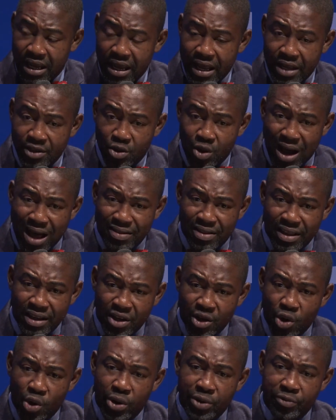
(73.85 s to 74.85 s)
So I think
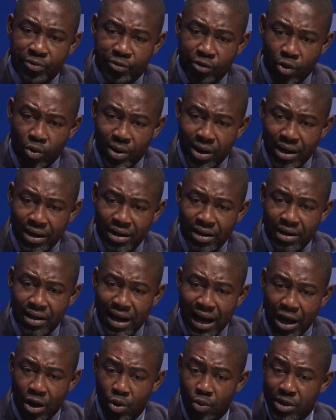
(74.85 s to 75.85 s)
going forward,
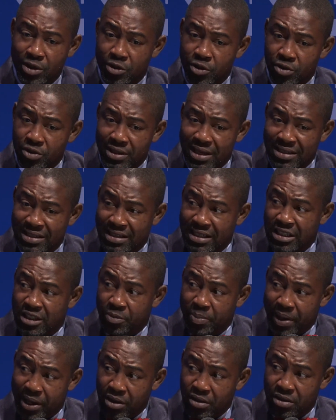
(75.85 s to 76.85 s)
I always use the
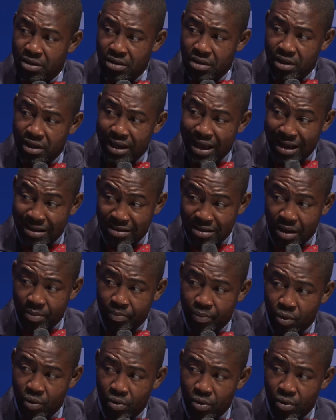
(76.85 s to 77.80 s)
seatbelt example.